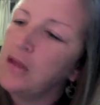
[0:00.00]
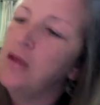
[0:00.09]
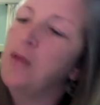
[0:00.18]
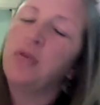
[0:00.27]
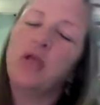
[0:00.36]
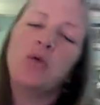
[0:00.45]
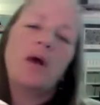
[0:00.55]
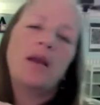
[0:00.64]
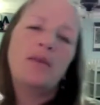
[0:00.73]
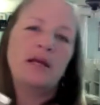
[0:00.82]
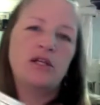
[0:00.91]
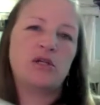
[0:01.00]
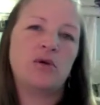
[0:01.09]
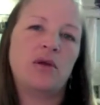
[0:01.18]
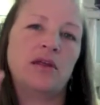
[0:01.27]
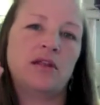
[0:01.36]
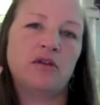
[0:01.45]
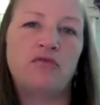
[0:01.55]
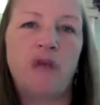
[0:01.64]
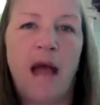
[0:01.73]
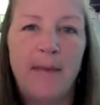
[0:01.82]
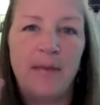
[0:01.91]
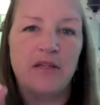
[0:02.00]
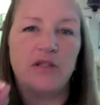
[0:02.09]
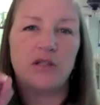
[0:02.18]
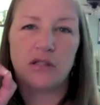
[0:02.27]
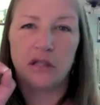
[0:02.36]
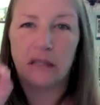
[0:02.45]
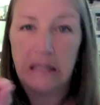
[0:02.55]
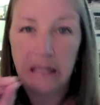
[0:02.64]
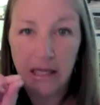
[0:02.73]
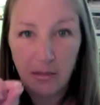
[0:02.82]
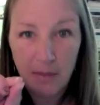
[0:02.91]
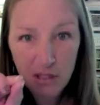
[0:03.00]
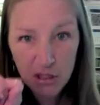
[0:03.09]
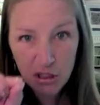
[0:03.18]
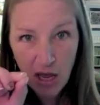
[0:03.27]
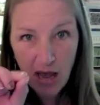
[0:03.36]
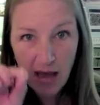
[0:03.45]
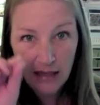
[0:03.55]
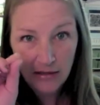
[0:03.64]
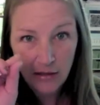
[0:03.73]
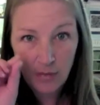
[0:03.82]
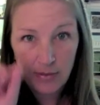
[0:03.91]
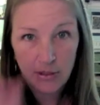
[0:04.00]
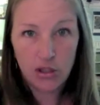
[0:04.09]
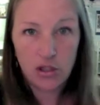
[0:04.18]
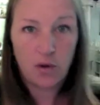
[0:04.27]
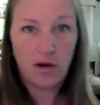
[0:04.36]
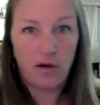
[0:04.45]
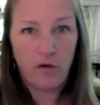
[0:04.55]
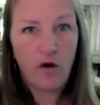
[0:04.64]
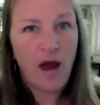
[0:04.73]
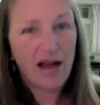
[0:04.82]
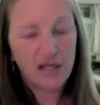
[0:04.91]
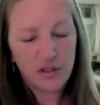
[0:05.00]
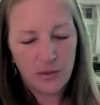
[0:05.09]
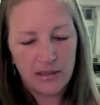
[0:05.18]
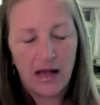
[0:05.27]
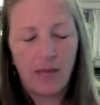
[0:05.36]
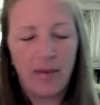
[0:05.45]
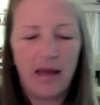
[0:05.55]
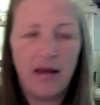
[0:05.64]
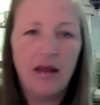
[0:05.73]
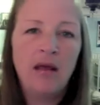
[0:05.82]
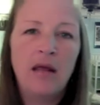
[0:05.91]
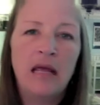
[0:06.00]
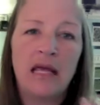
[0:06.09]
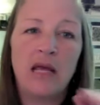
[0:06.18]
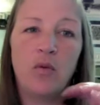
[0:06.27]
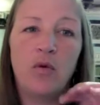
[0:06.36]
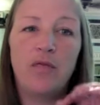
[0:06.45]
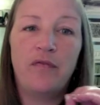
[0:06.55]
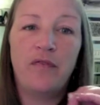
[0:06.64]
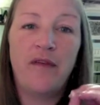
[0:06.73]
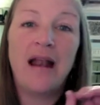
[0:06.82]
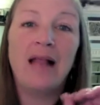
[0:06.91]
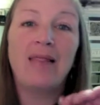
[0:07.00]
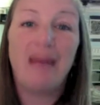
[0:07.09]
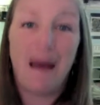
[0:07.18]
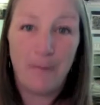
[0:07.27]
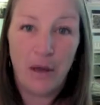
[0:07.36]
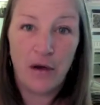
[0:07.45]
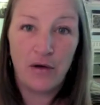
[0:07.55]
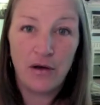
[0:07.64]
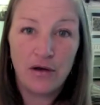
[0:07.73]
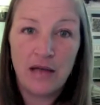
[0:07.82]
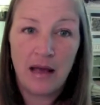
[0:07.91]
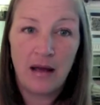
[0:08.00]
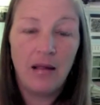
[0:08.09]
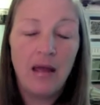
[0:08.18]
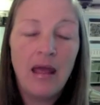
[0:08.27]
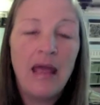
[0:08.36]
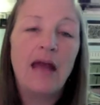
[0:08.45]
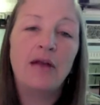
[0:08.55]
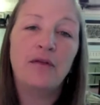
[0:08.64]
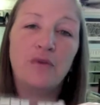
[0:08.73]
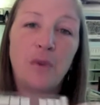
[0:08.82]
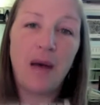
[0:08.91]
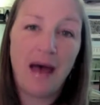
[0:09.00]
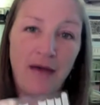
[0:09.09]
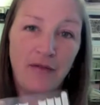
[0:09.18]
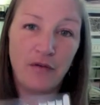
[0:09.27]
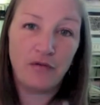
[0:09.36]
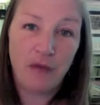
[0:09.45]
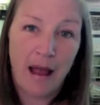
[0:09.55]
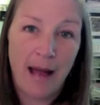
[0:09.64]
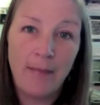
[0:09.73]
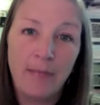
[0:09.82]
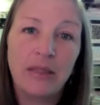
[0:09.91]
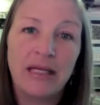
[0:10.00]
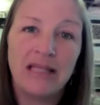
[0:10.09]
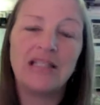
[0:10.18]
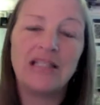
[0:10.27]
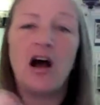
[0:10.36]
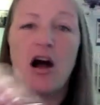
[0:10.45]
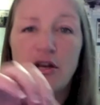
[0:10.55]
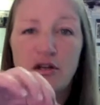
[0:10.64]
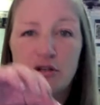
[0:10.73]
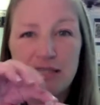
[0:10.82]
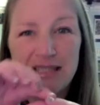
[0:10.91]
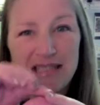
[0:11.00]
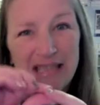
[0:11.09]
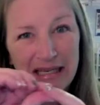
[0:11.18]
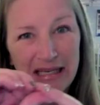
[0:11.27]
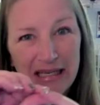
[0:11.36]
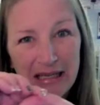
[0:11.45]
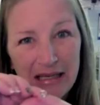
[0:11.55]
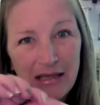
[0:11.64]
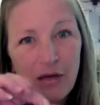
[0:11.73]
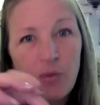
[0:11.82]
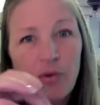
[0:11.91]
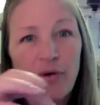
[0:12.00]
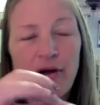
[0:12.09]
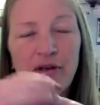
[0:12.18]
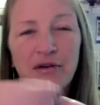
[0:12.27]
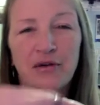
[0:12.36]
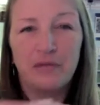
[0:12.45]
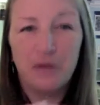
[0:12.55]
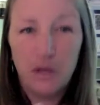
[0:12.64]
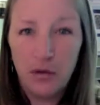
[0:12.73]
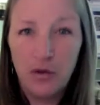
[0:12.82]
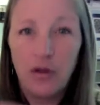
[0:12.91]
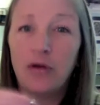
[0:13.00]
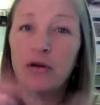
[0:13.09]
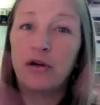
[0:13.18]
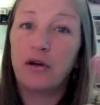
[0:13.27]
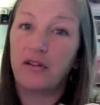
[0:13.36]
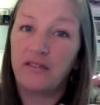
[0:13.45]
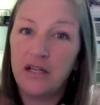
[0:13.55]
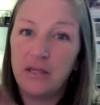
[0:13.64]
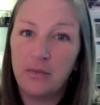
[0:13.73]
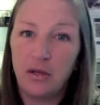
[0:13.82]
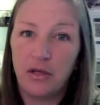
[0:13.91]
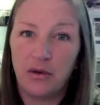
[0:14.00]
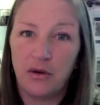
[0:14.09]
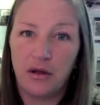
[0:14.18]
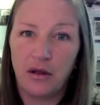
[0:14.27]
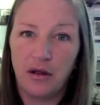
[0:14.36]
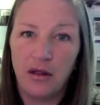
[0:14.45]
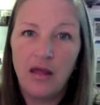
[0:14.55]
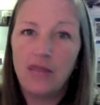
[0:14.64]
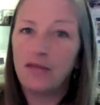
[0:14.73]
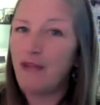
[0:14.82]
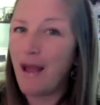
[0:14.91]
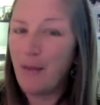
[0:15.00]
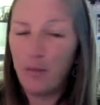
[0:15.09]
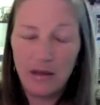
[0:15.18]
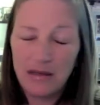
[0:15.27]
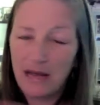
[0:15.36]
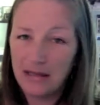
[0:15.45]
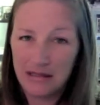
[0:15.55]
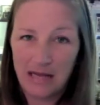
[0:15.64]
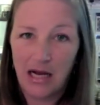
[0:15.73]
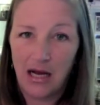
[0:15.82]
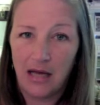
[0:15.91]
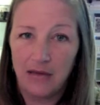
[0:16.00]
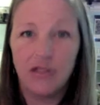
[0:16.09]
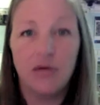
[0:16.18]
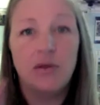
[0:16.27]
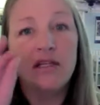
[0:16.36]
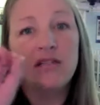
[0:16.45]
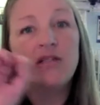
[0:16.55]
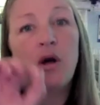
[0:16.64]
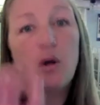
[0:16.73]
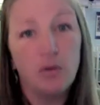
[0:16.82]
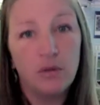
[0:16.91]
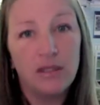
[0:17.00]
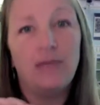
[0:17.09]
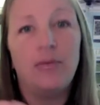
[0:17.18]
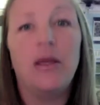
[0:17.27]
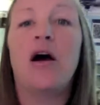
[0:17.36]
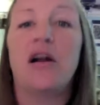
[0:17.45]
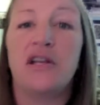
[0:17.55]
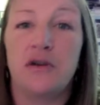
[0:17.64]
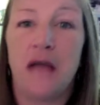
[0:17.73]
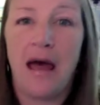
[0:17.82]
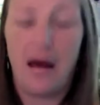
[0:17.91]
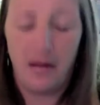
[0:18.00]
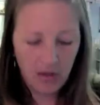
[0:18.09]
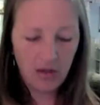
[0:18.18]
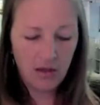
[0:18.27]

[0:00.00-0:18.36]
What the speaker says: But you want to make sure that the wrap is just a little bit shy, a little bit short of your actual nail bed. It will fit a lot better on your nail, and if you have your wrap placed on your skin or on your cuticle or your invisible cuticle, the wrap will not stay on, so it needs to only be on your nail.